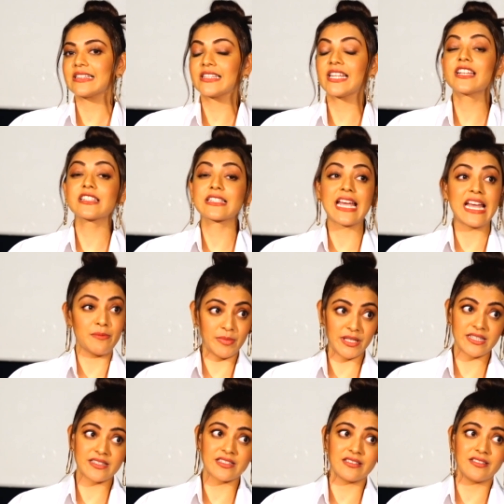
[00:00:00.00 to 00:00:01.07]
Things can be
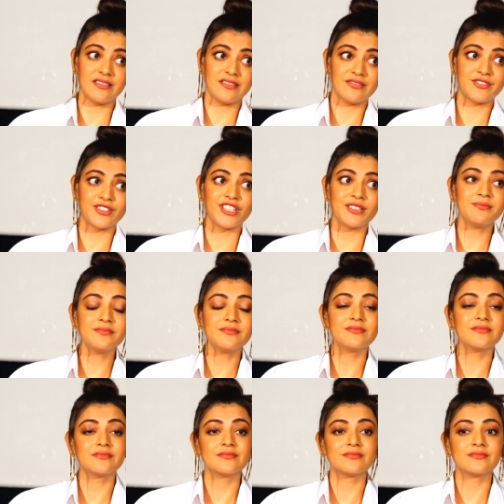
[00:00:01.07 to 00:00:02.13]
easier for him.
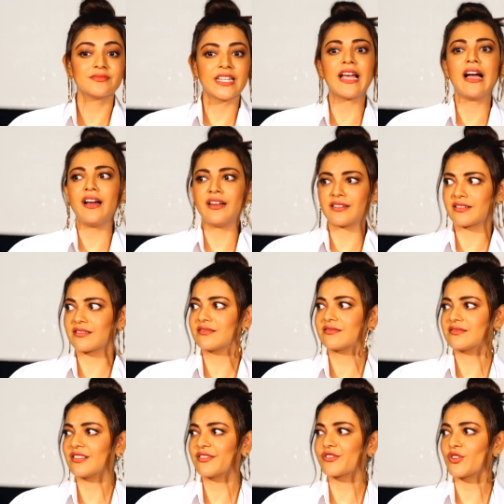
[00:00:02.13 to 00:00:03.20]
They are,
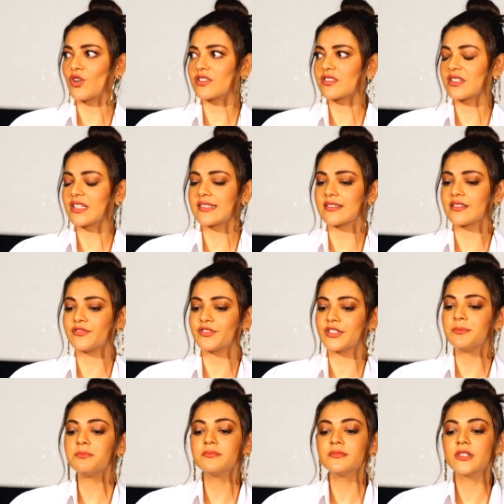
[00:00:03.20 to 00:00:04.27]
of course, easier for
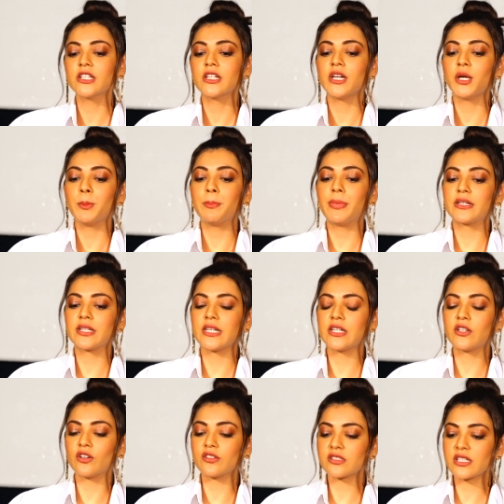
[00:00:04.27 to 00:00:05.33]
him. But he
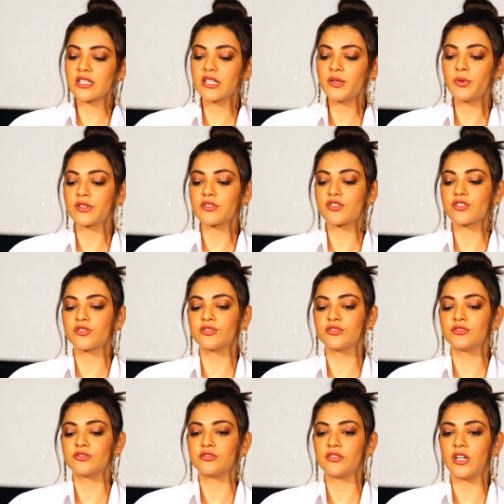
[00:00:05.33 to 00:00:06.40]
constantly wants
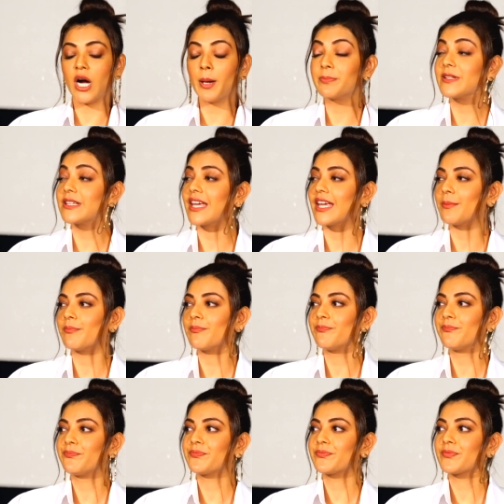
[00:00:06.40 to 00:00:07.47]
to up the game.
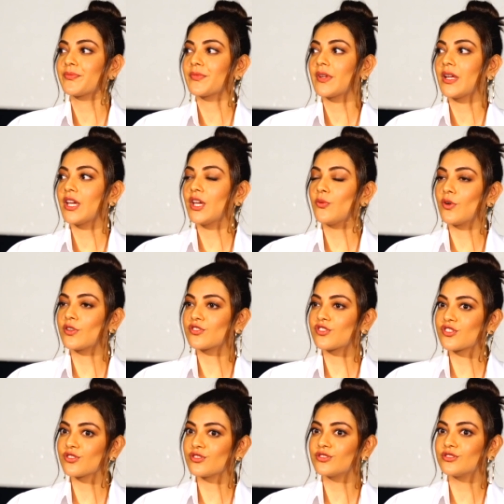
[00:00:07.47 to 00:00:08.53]
He wants
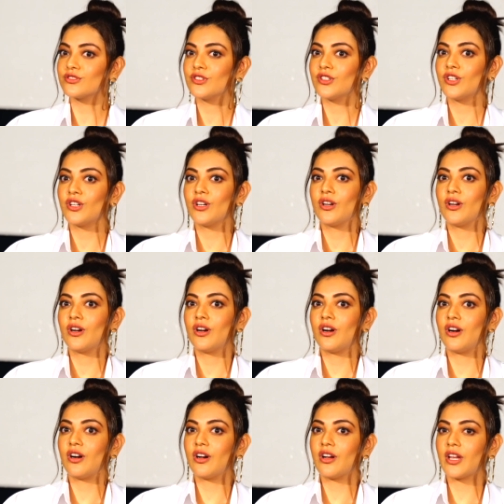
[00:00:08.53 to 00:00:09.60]
to,
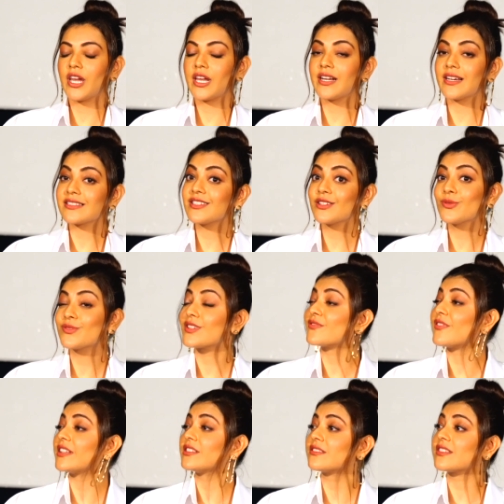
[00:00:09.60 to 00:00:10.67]
he doesn't use his
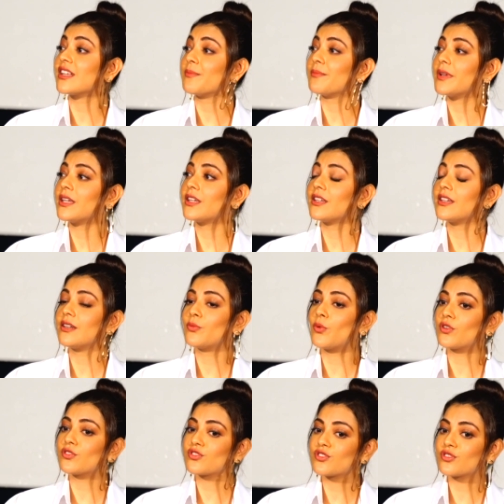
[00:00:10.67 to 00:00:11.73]
father's name. He
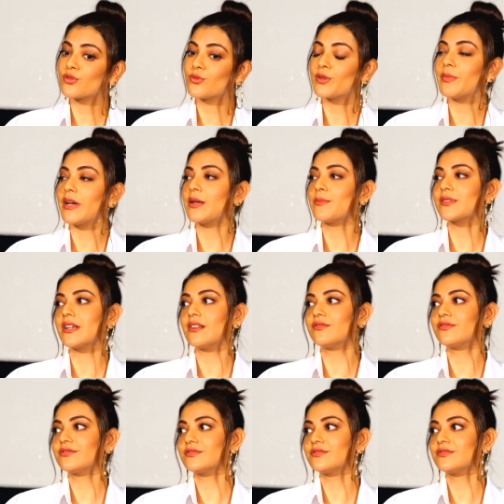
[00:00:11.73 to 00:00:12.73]
wants to do it by himself.